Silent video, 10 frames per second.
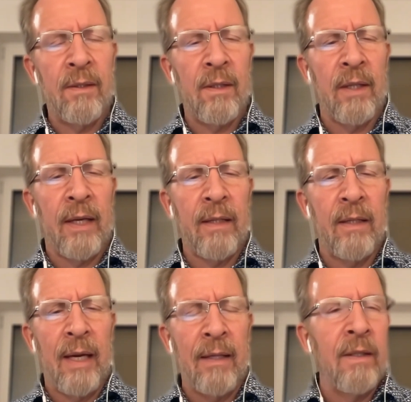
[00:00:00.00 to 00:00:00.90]
like,
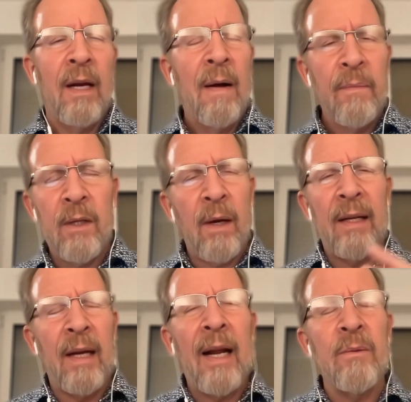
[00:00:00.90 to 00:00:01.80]
and
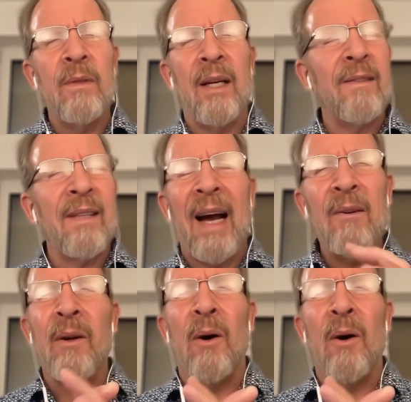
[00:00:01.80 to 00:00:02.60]
I don't know